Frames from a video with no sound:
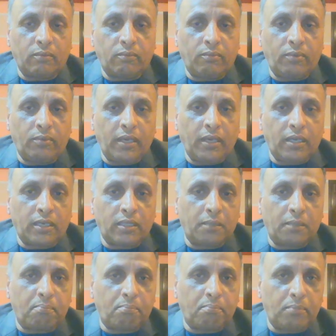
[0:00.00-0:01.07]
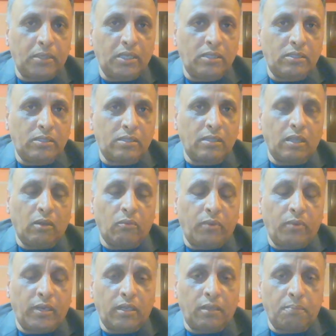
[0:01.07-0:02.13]
where the
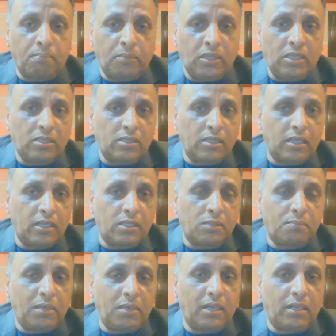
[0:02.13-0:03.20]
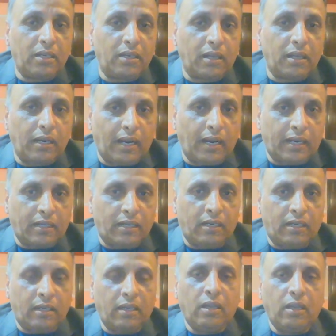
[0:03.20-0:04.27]
where peace is being neglected,